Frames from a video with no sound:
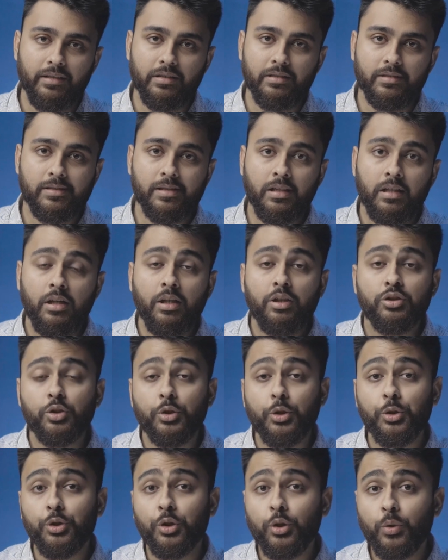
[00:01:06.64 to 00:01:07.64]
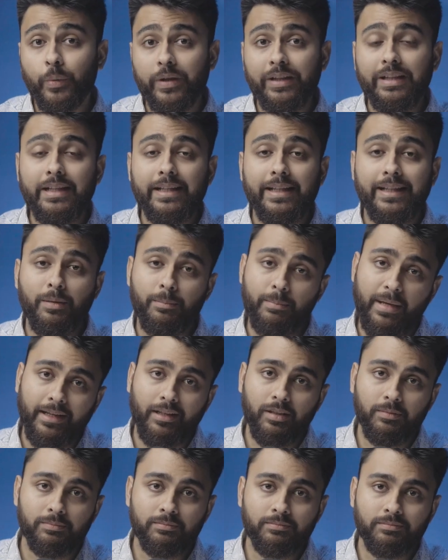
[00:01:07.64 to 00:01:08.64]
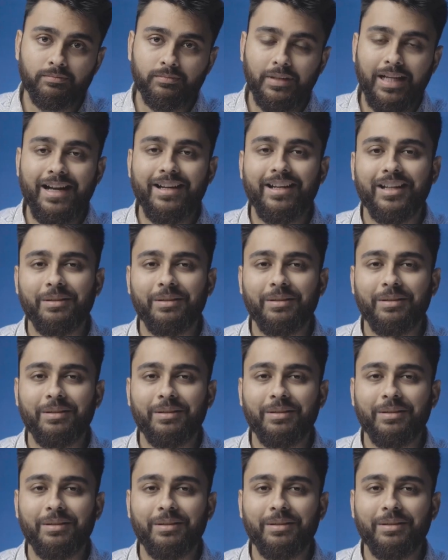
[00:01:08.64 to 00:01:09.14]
errors, so you should quickly take a backup. I'd